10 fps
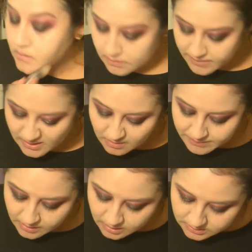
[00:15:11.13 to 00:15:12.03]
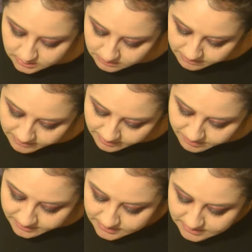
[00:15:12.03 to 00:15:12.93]
Depending on my costume, I might
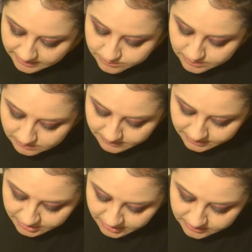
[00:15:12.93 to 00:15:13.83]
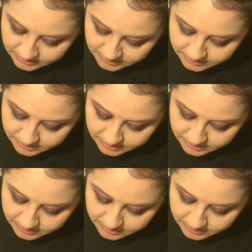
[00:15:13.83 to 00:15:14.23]
bring it down to my chest.